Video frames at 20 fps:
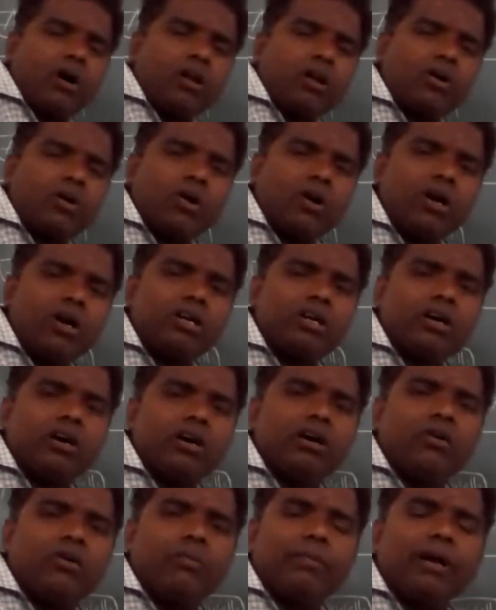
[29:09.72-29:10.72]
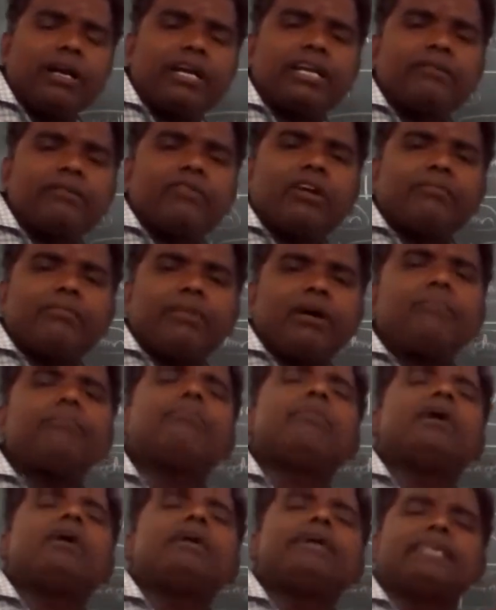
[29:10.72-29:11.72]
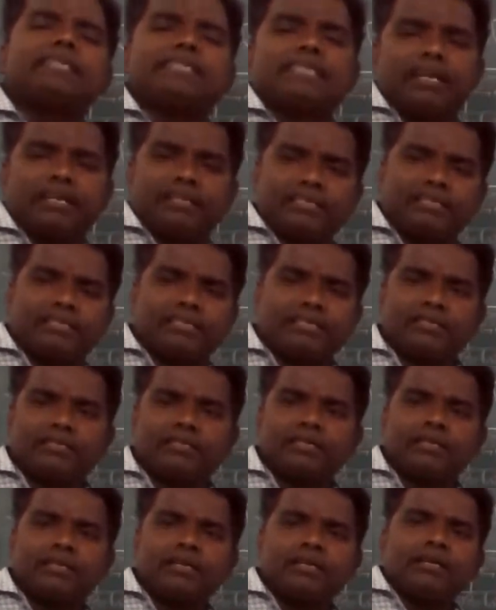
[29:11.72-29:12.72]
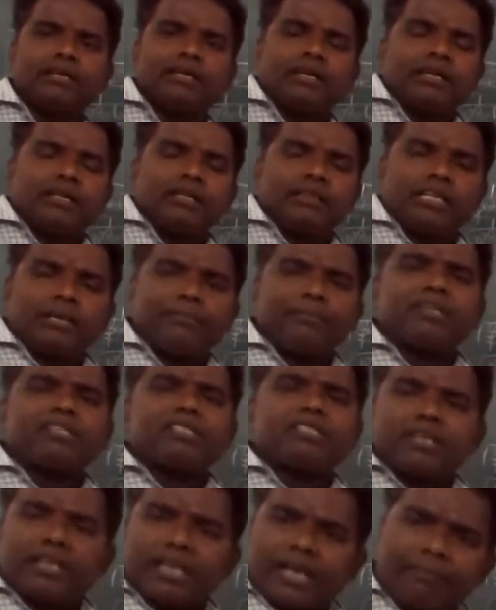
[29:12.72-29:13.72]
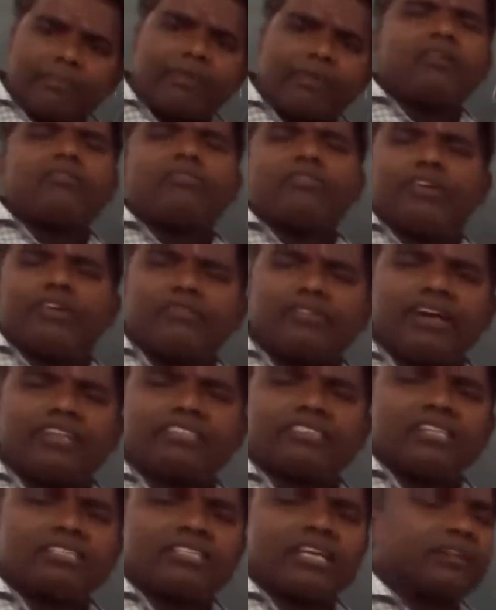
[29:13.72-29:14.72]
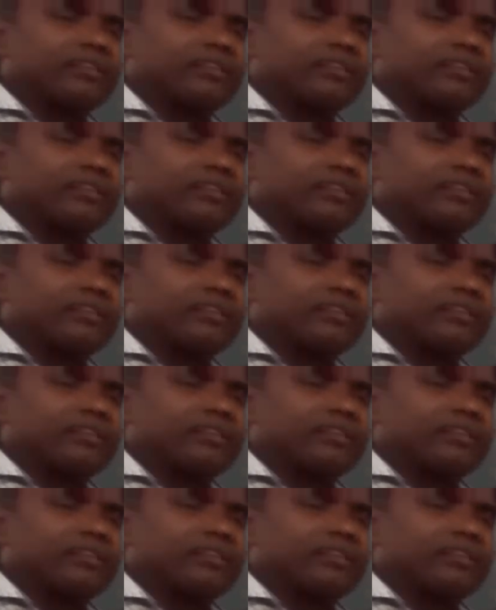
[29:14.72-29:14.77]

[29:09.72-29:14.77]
are called multi cells. That means a number of different cells